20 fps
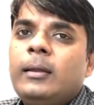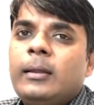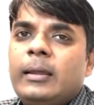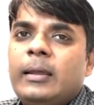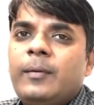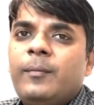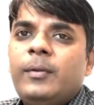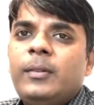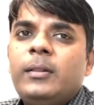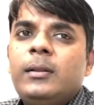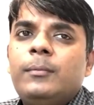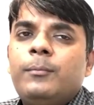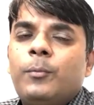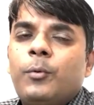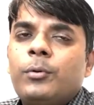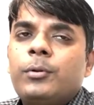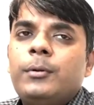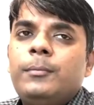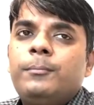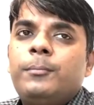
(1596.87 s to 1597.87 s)
given the
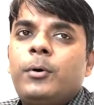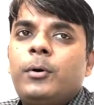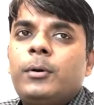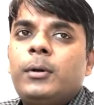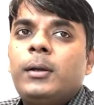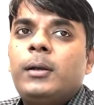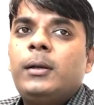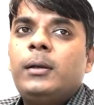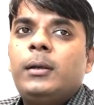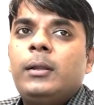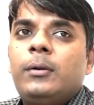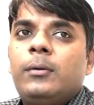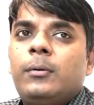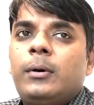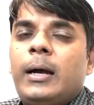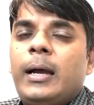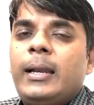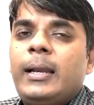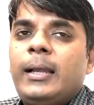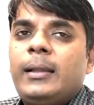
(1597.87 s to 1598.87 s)
most important
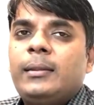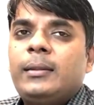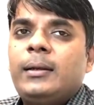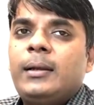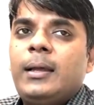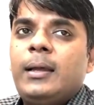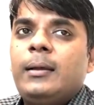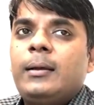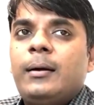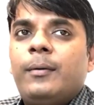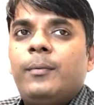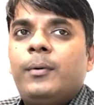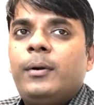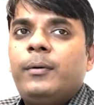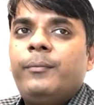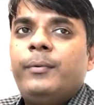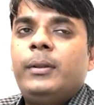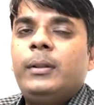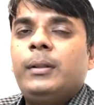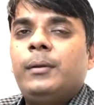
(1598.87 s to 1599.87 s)
highlights that I
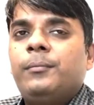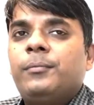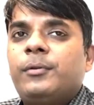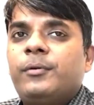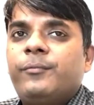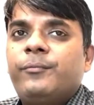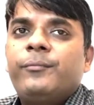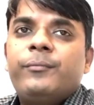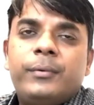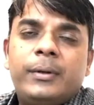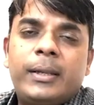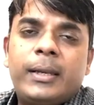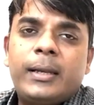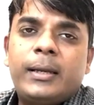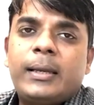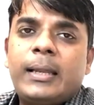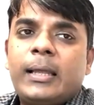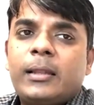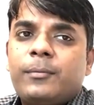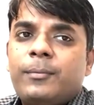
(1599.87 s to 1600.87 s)
covered in terms of
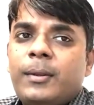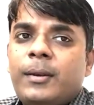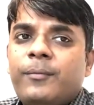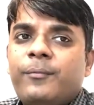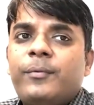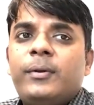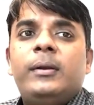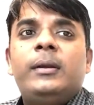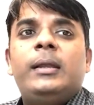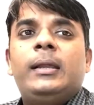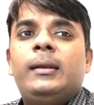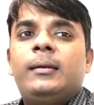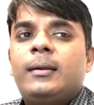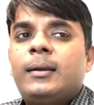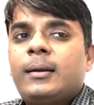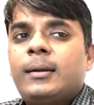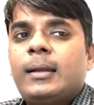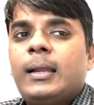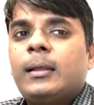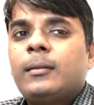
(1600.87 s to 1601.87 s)
direct tax benefit,
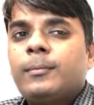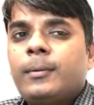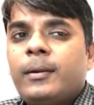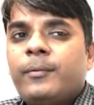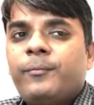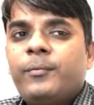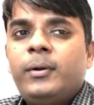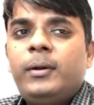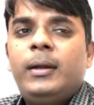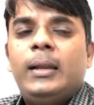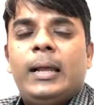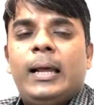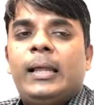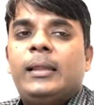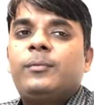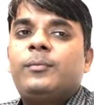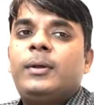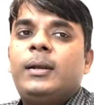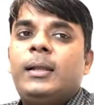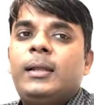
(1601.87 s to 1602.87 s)
indirect tax benefit, as
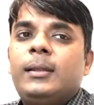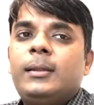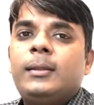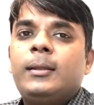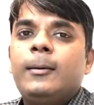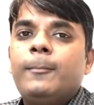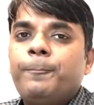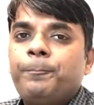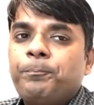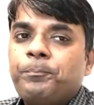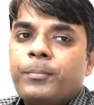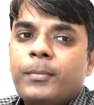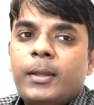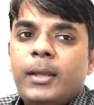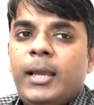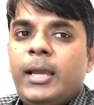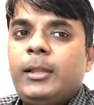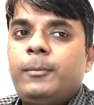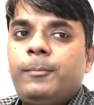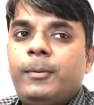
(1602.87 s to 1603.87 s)
well as
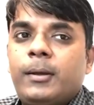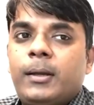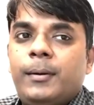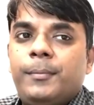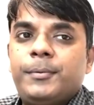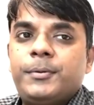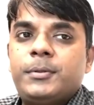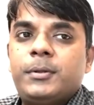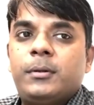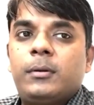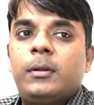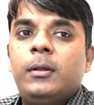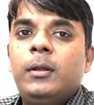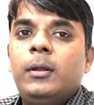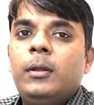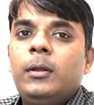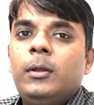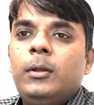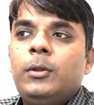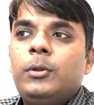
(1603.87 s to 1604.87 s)
eighth pay commission.
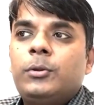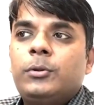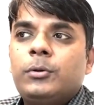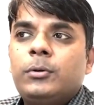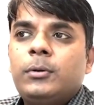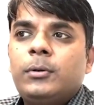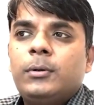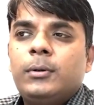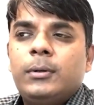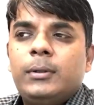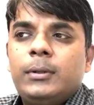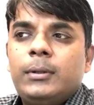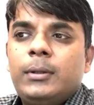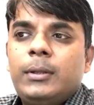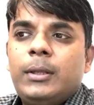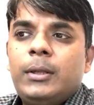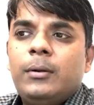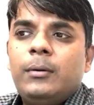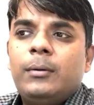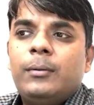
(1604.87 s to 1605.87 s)
So
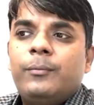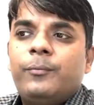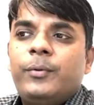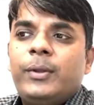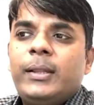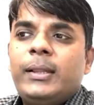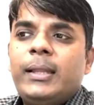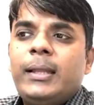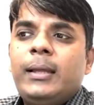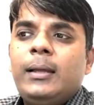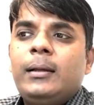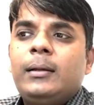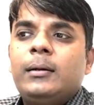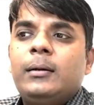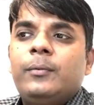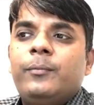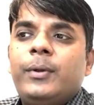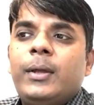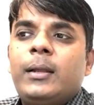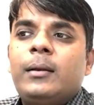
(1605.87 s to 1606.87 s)
we think
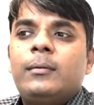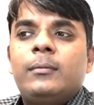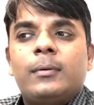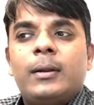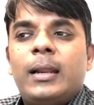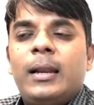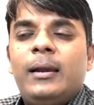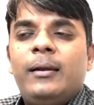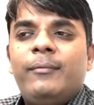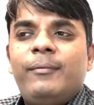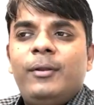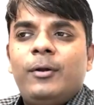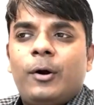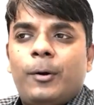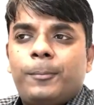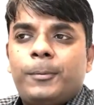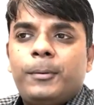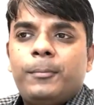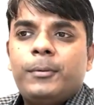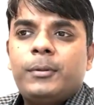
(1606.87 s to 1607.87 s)
we are relatively
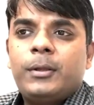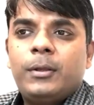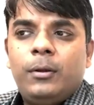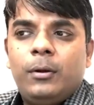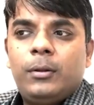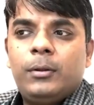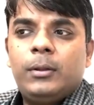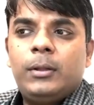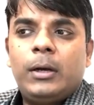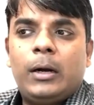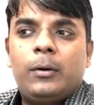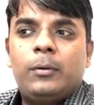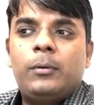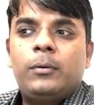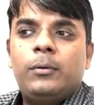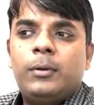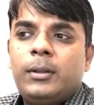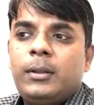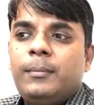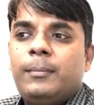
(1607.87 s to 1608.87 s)
optimistic on the
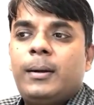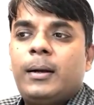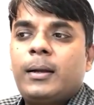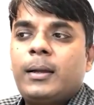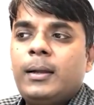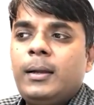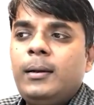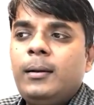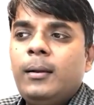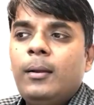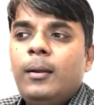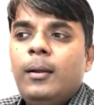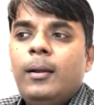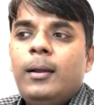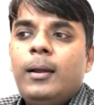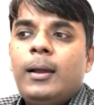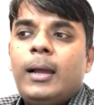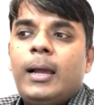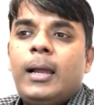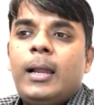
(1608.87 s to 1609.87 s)
outlook in the market.
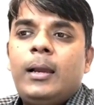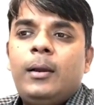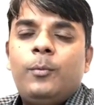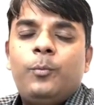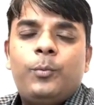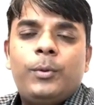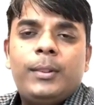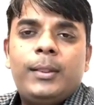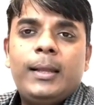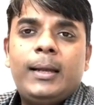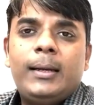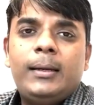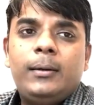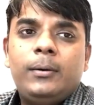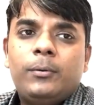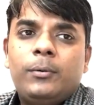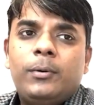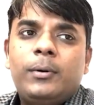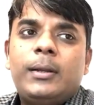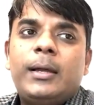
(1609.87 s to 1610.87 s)
And with that
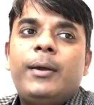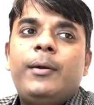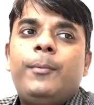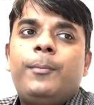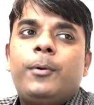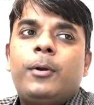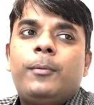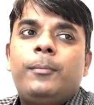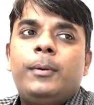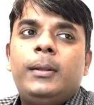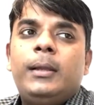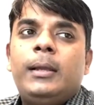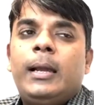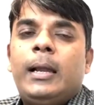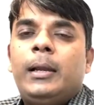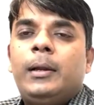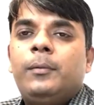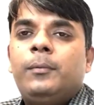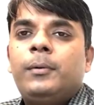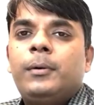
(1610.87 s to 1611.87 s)
note, I will probably
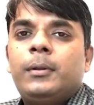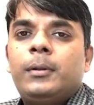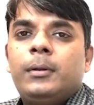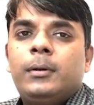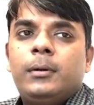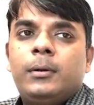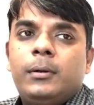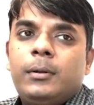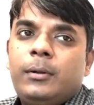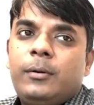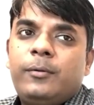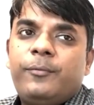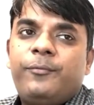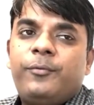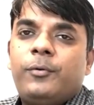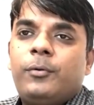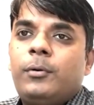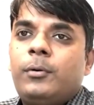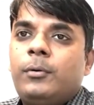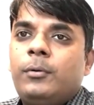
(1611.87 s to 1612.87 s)
hand over the
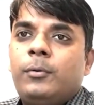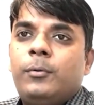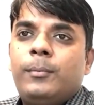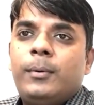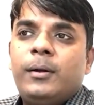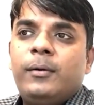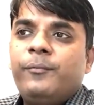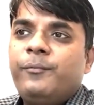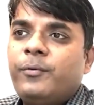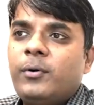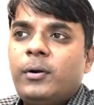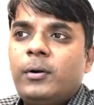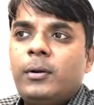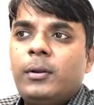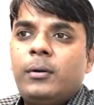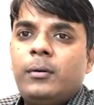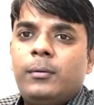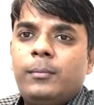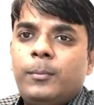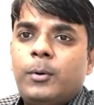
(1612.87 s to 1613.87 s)
floor to Umang for
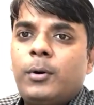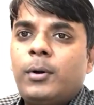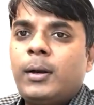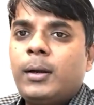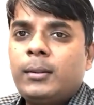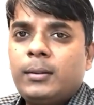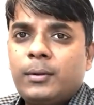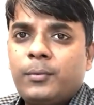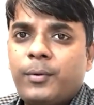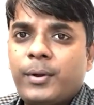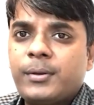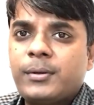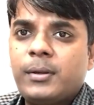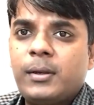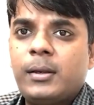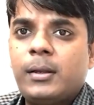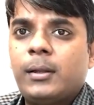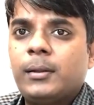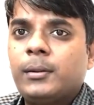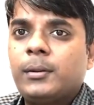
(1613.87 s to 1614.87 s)
moderating the question
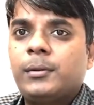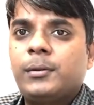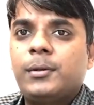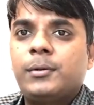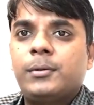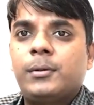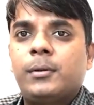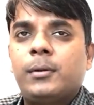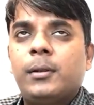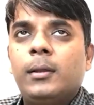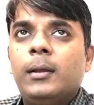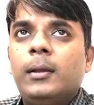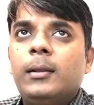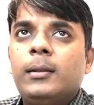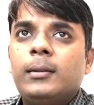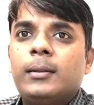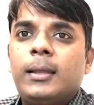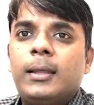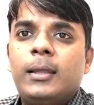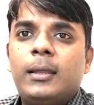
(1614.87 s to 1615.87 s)
and answer session.
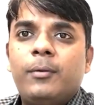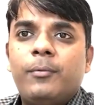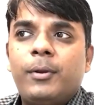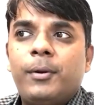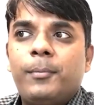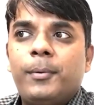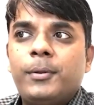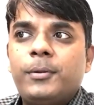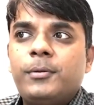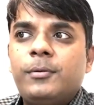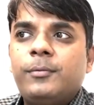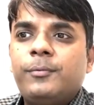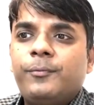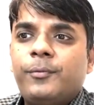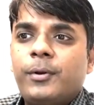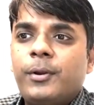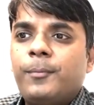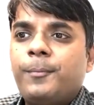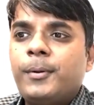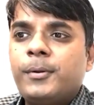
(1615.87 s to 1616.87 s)
Thank you very much
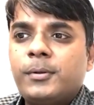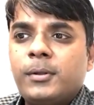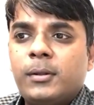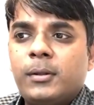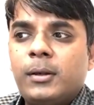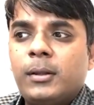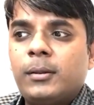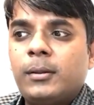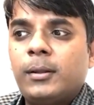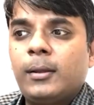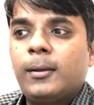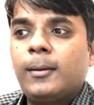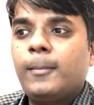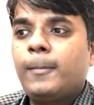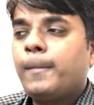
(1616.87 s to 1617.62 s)
for your patience listening.